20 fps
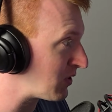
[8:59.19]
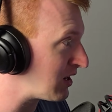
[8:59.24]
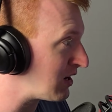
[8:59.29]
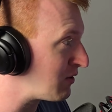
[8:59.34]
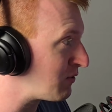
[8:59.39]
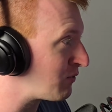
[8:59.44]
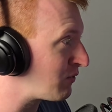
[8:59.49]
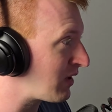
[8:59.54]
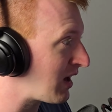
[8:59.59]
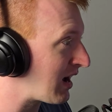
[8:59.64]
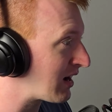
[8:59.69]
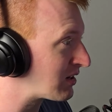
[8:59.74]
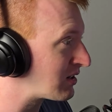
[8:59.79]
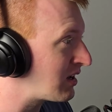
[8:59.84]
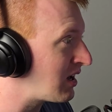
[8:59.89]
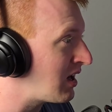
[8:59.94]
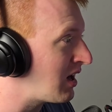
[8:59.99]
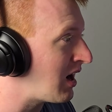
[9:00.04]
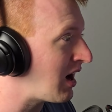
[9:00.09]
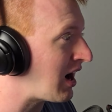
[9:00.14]
And in fact,
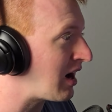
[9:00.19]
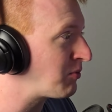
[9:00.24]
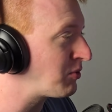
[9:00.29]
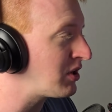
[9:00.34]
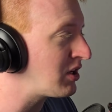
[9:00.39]
I'm going to